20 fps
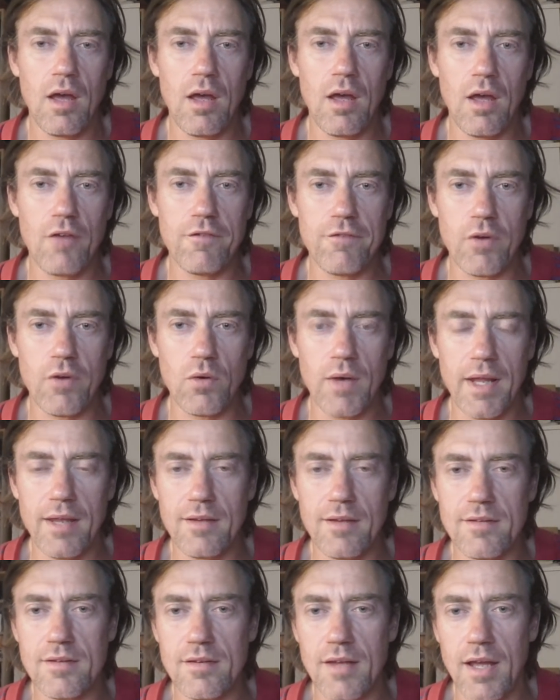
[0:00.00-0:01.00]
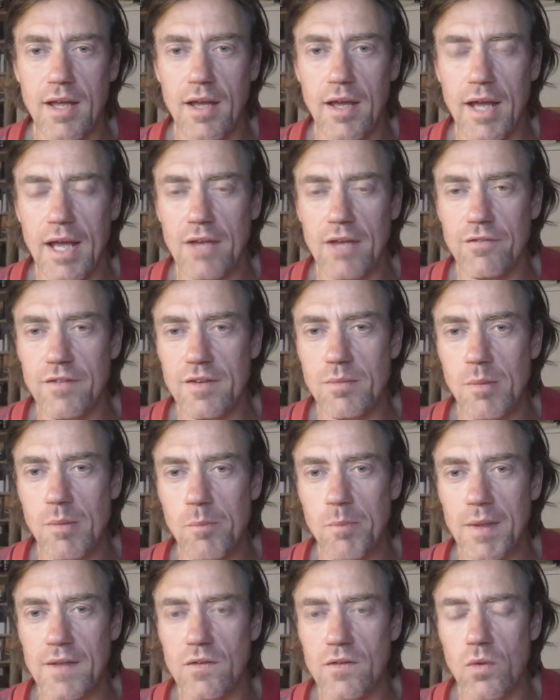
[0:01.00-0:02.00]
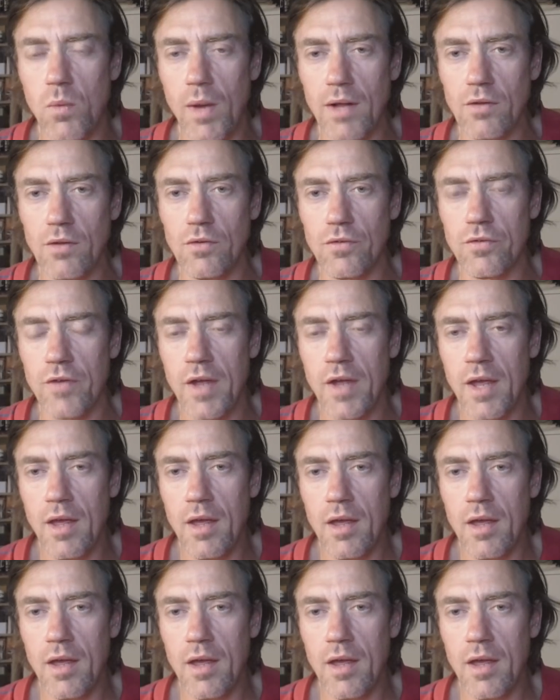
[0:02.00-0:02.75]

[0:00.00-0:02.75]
uh, folate, uh, and vitamin B12.